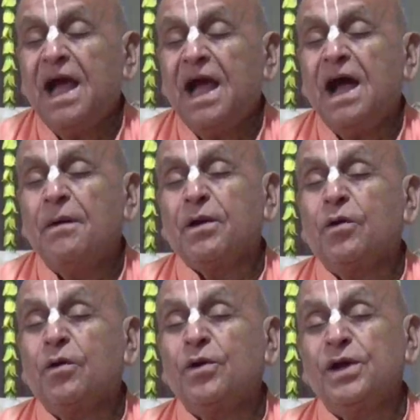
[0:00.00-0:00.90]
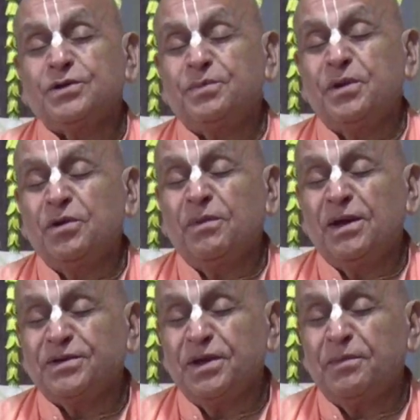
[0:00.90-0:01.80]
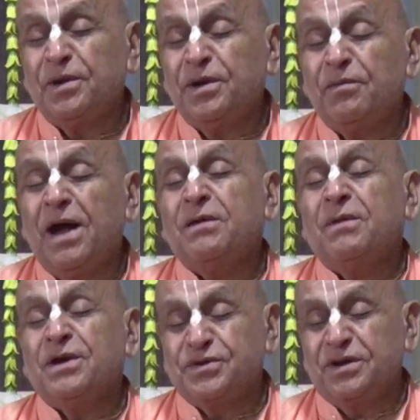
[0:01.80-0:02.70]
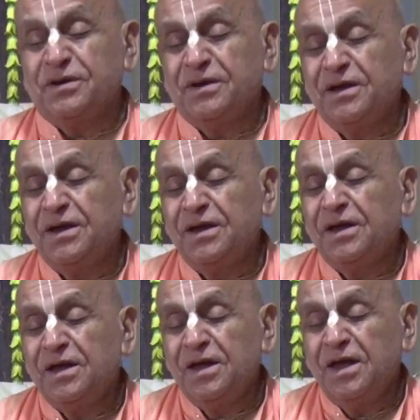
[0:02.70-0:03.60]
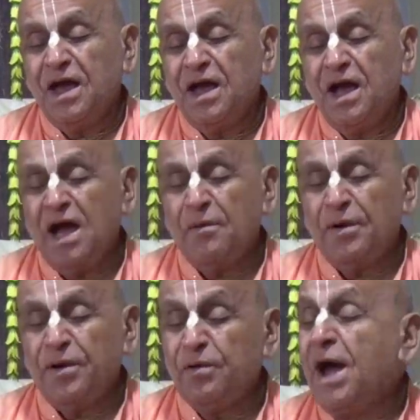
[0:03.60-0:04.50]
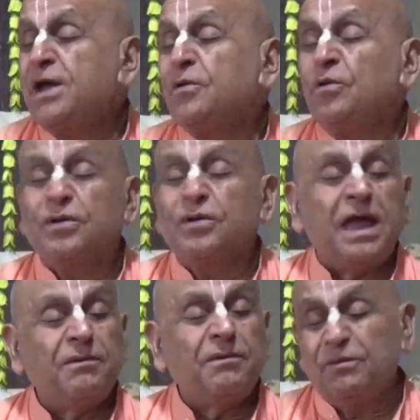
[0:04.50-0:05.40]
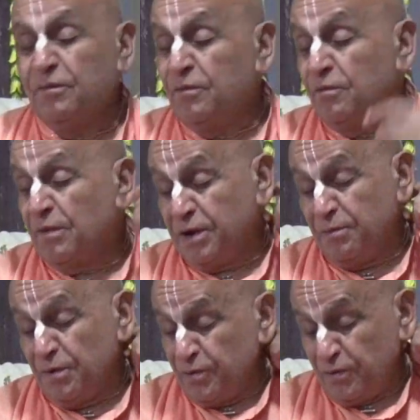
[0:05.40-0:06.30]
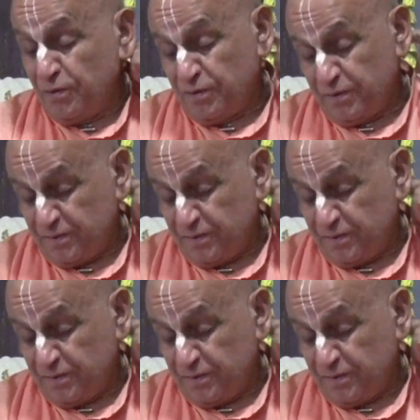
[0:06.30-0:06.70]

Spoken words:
Our glorious spiritual master, our divine master, our divine Gurudev, what he will do?